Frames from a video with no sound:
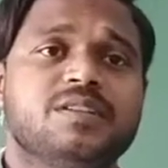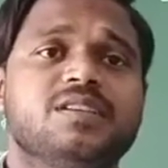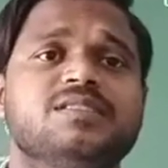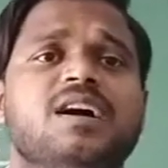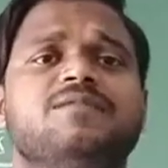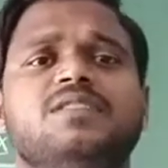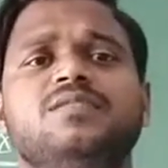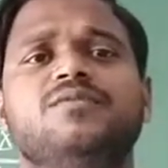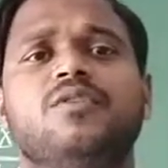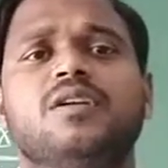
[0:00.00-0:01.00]
Thus after the
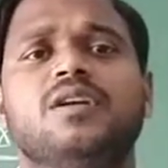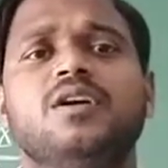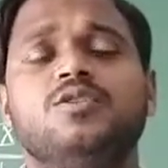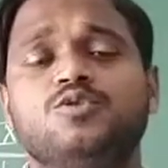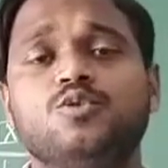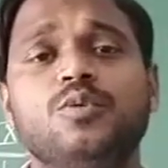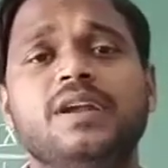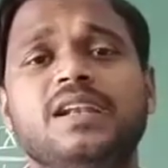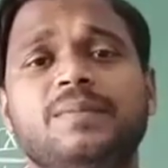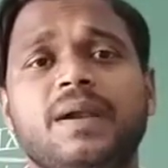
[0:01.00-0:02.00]
war, two
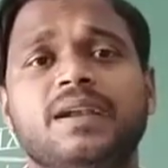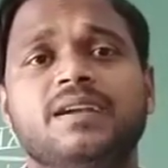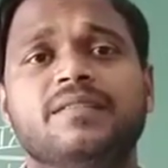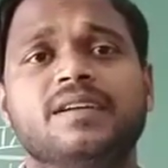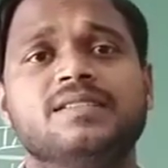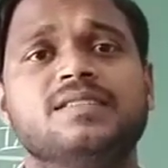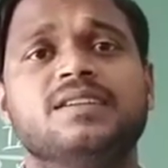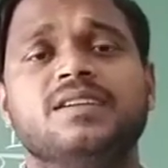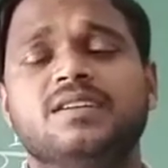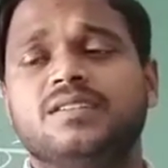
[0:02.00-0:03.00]
independent, we can say